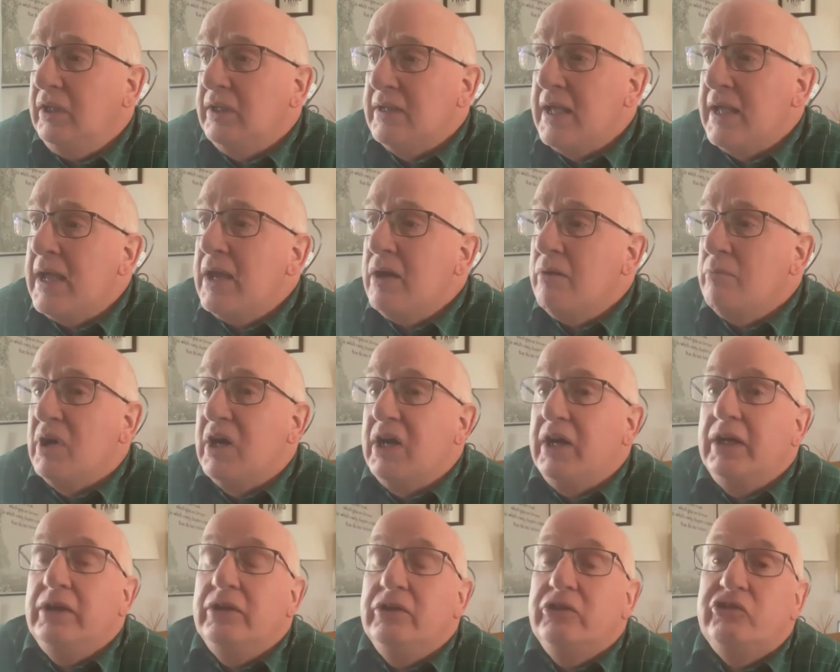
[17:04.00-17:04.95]
In their
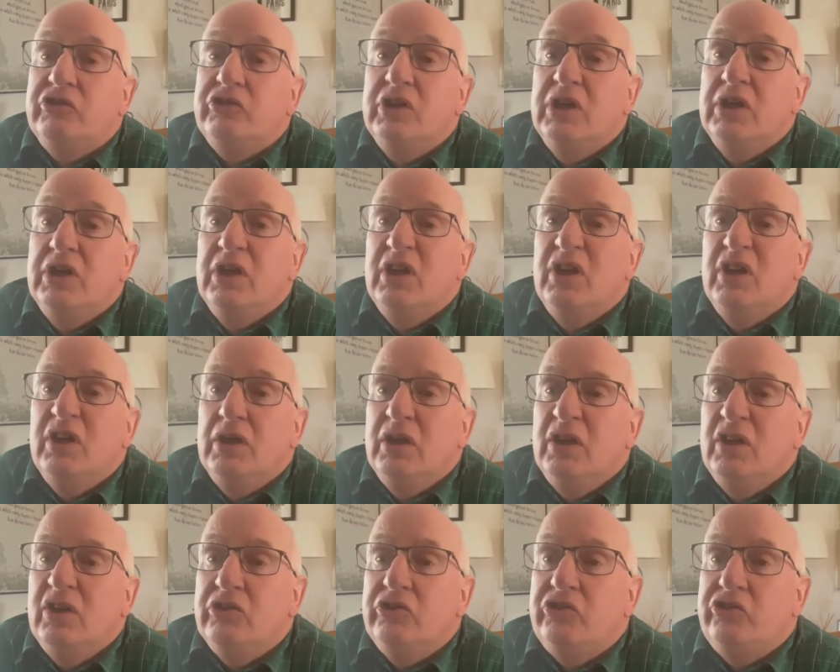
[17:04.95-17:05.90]
minds,
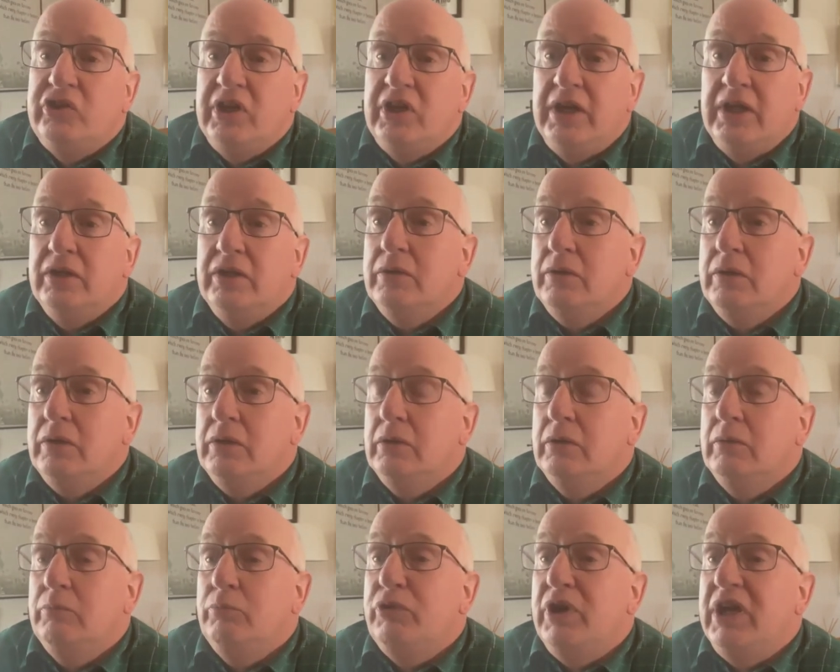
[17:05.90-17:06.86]
sin
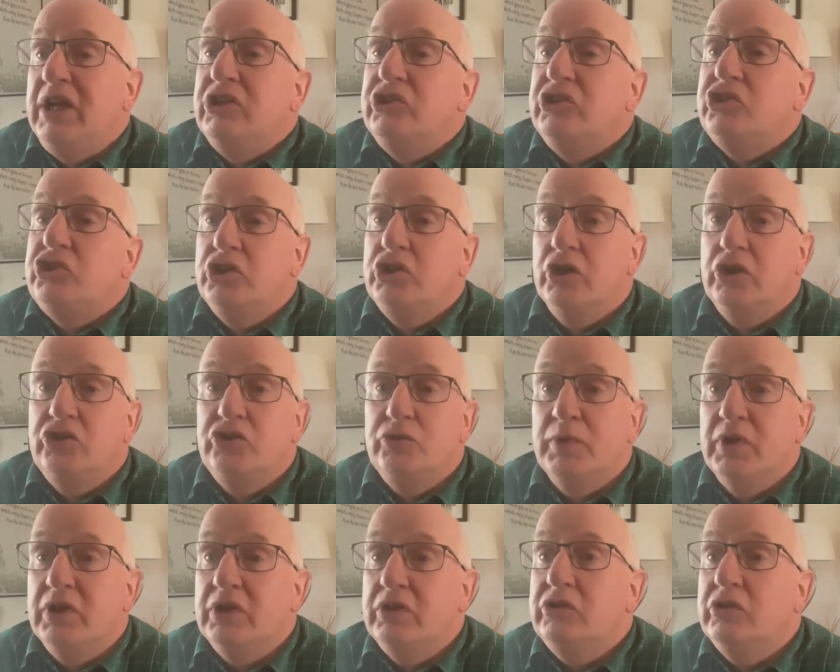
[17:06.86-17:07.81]
brings
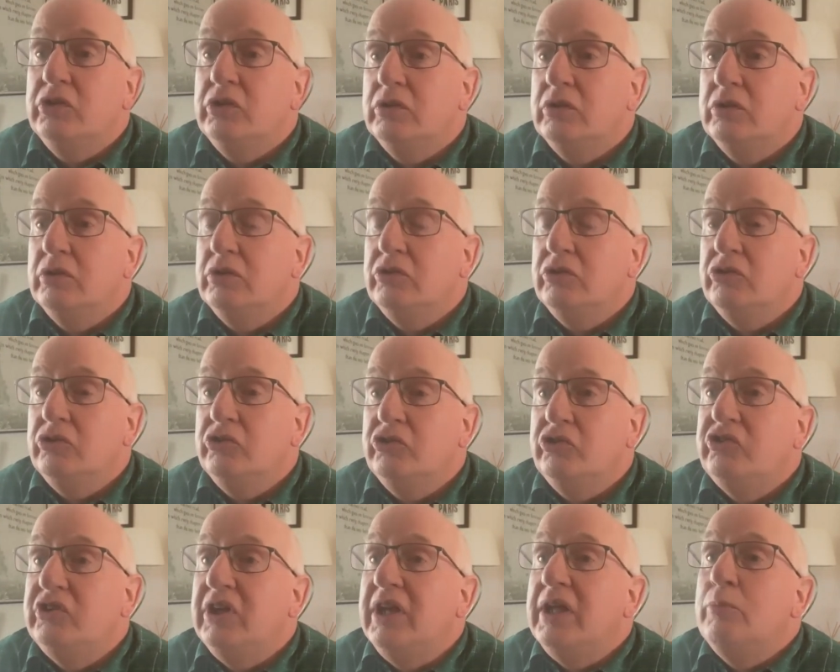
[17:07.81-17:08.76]
judgment.
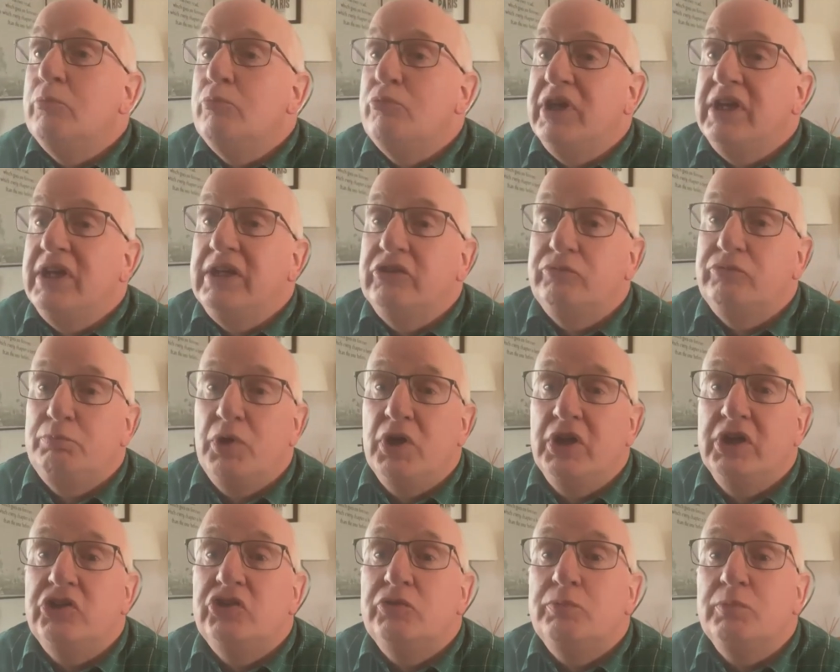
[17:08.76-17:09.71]
Sin brings
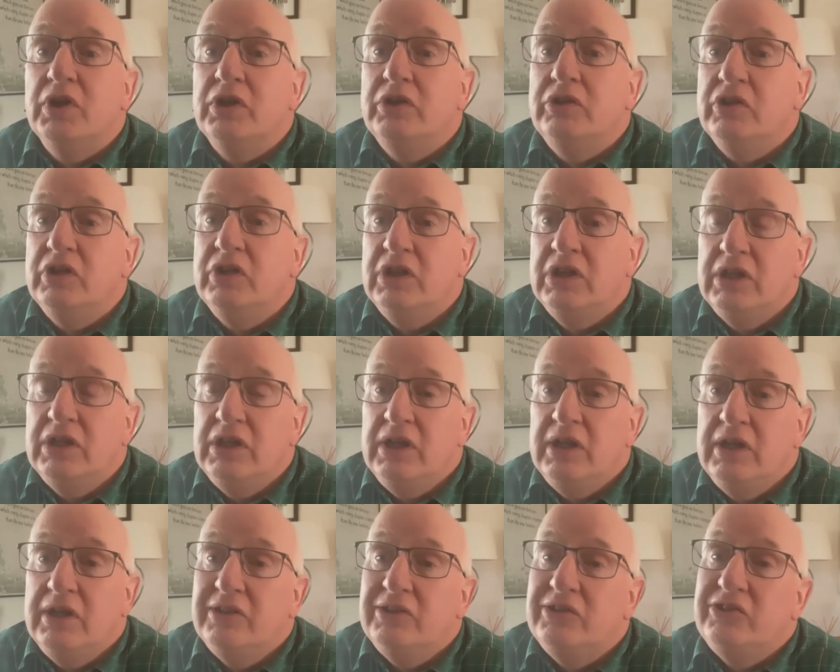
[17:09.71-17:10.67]
punishment.
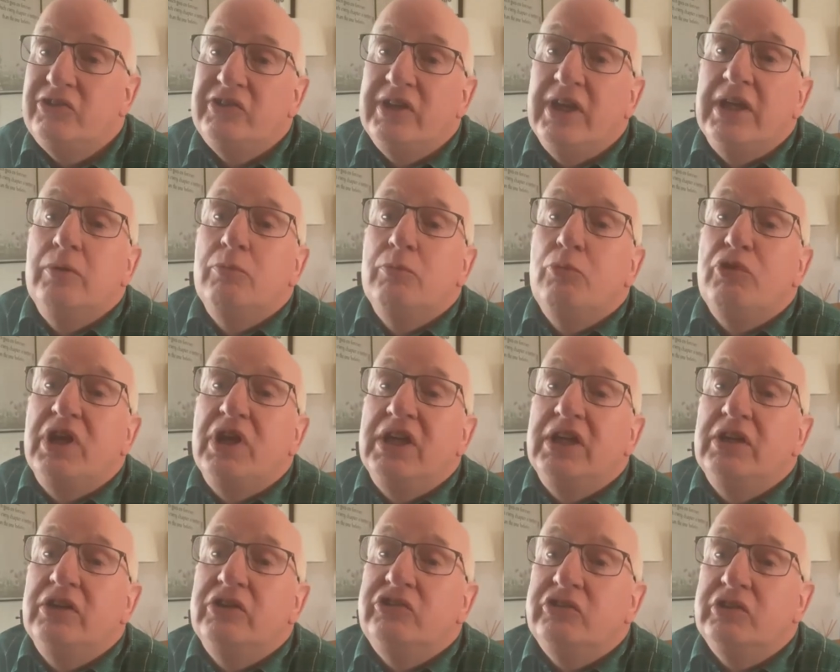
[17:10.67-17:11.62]
Sin
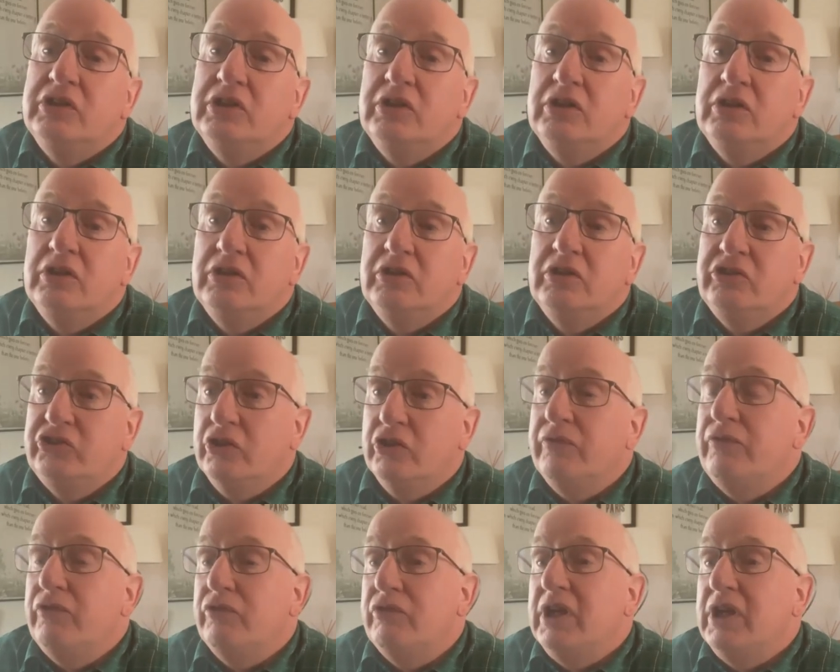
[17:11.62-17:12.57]
brings
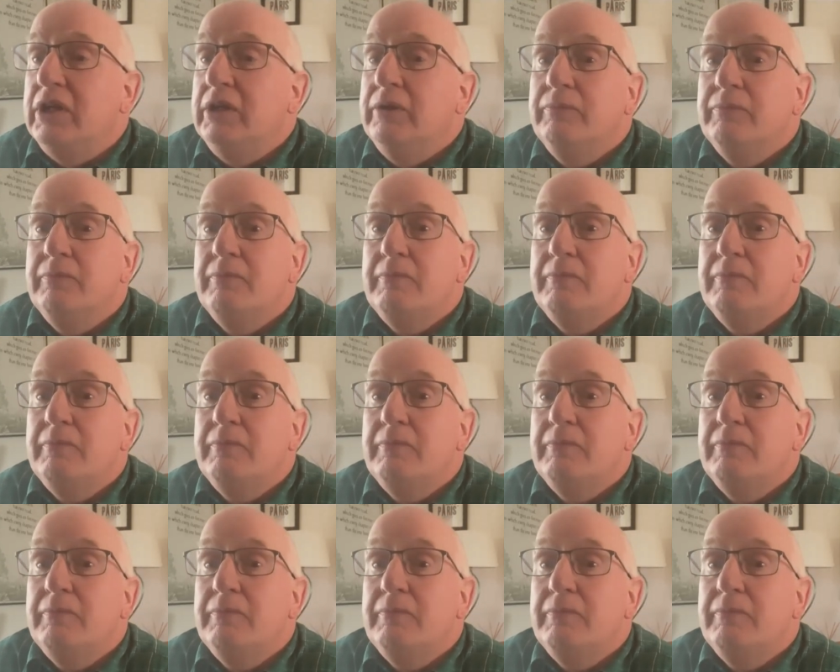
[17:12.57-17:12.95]
suffering.